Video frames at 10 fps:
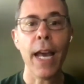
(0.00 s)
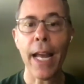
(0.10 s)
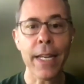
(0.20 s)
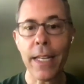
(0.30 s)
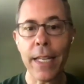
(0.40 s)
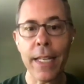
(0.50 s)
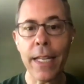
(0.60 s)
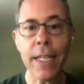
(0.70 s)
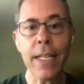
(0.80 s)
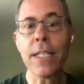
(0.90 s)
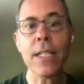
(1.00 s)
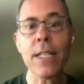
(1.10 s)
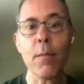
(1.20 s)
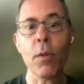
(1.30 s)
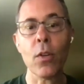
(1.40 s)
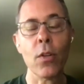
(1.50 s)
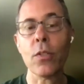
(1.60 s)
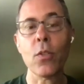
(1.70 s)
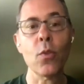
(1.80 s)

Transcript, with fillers: And it's similar